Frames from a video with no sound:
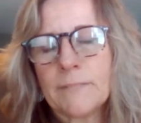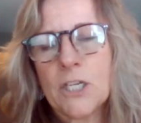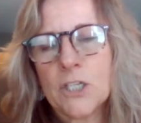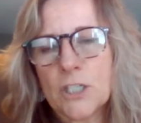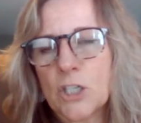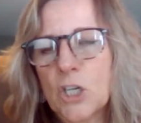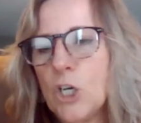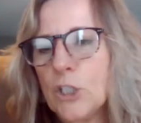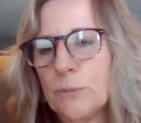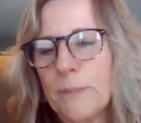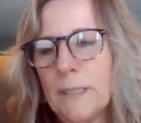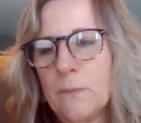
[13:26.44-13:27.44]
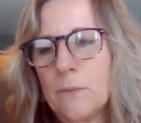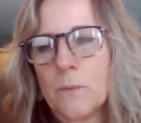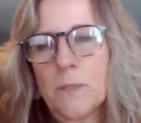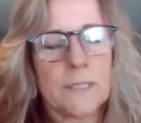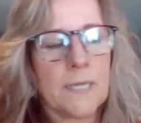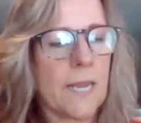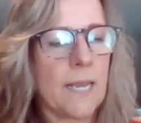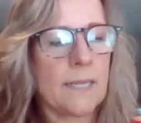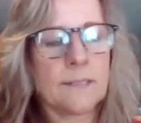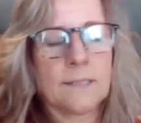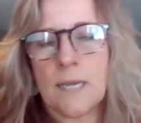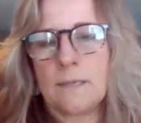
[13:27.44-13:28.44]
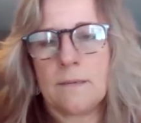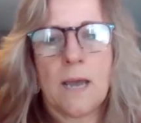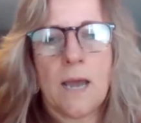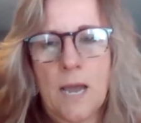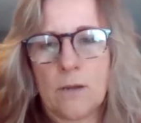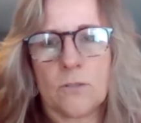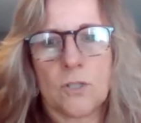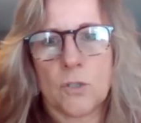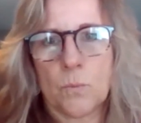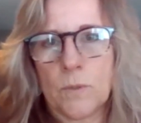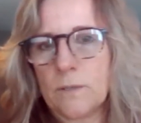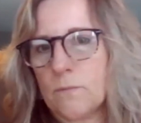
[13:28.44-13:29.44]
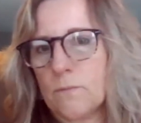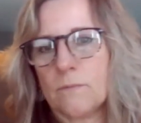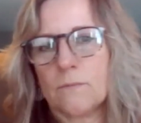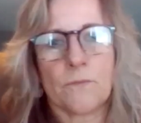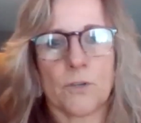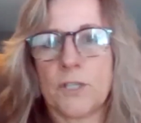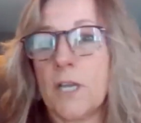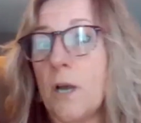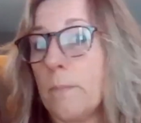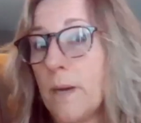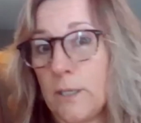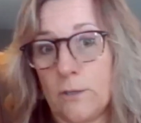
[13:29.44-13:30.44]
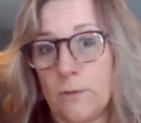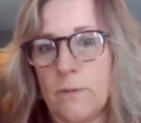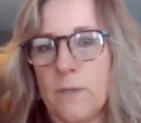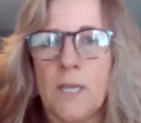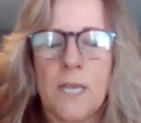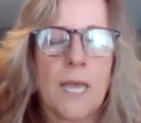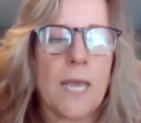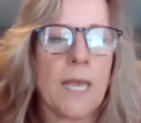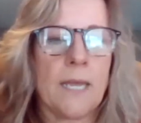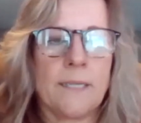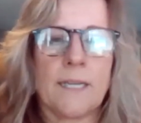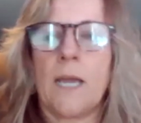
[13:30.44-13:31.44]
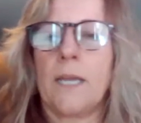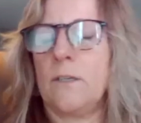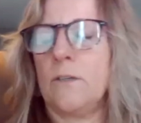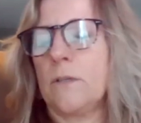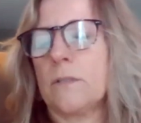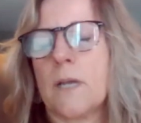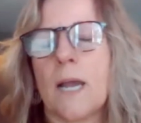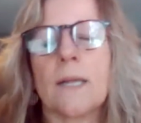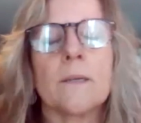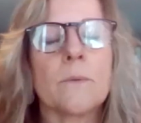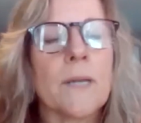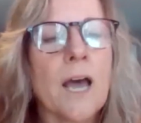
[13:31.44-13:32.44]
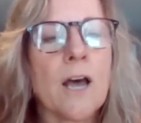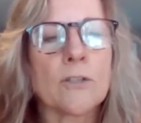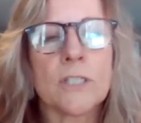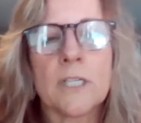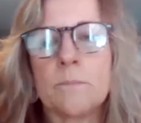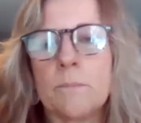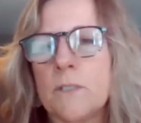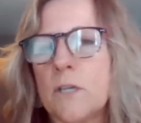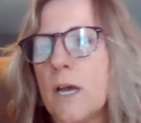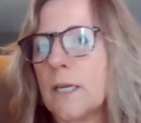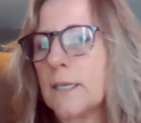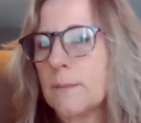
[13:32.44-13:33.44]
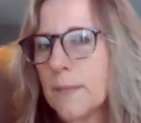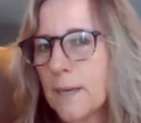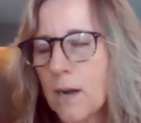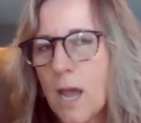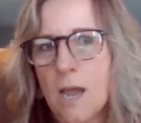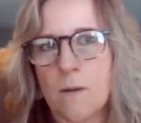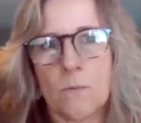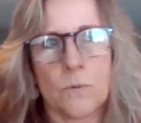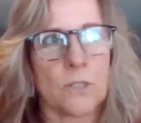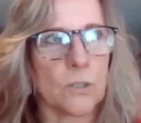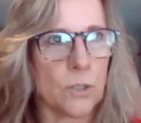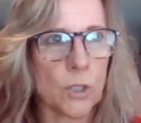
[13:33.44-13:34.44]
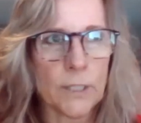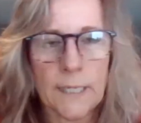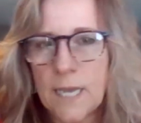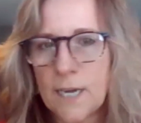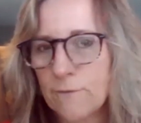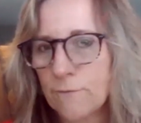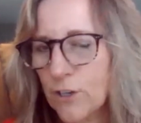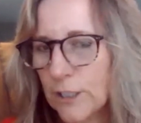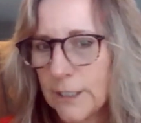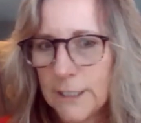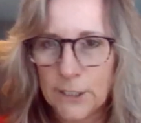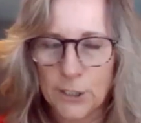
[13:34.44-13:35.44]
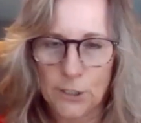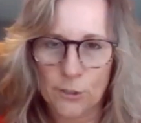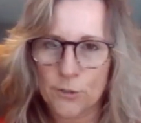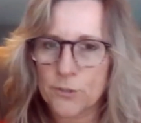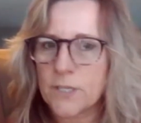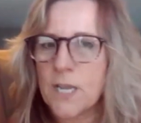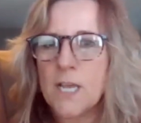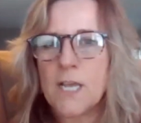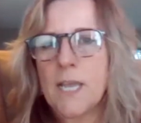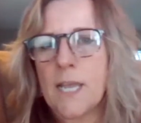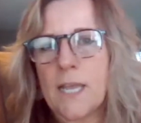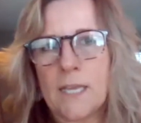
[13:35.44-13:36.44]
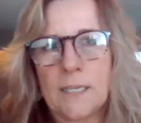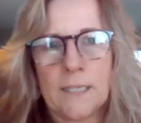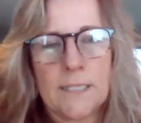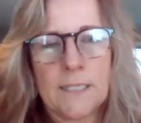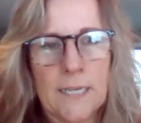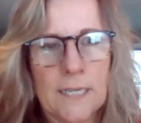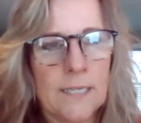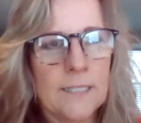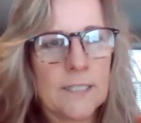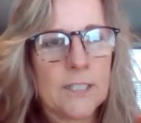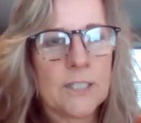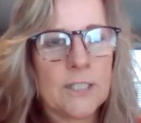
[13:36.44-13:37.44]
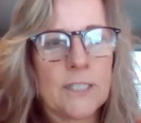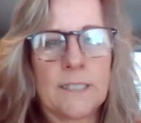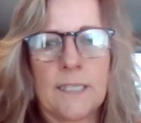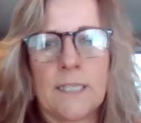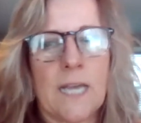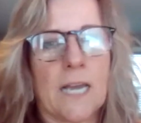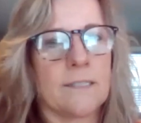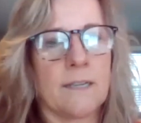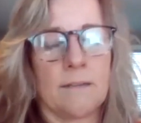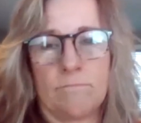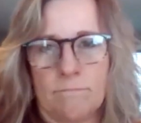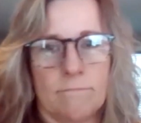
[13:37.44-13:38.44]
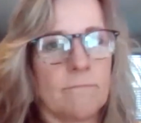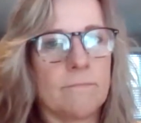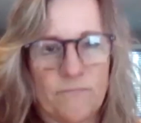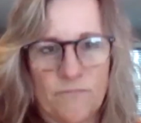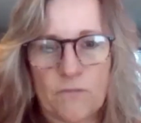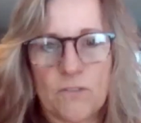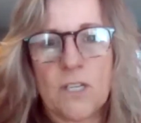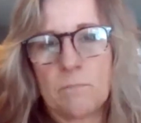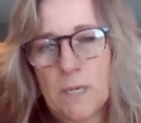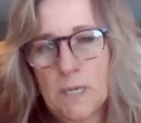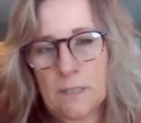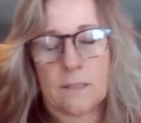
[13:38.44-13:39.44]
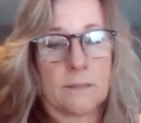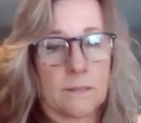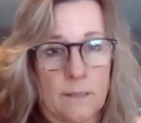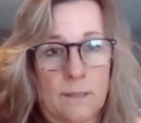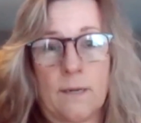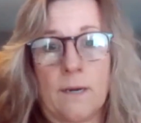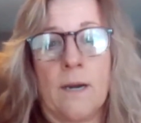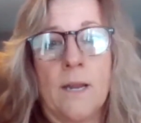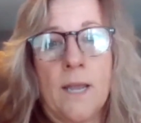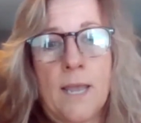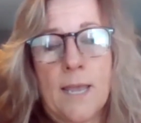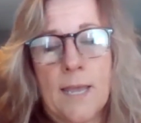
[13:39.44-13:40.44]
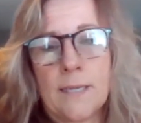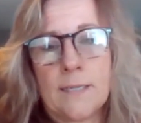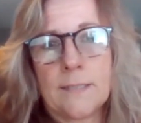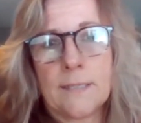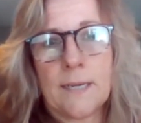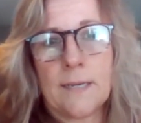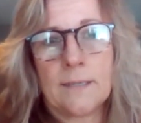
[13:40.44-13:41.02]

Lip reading: agent called me one day and said, "House just went for sale by you." And I knew exactly what house she had been talking about. I was looking at it for years, and I said, 15 minutes, I'll see you there, and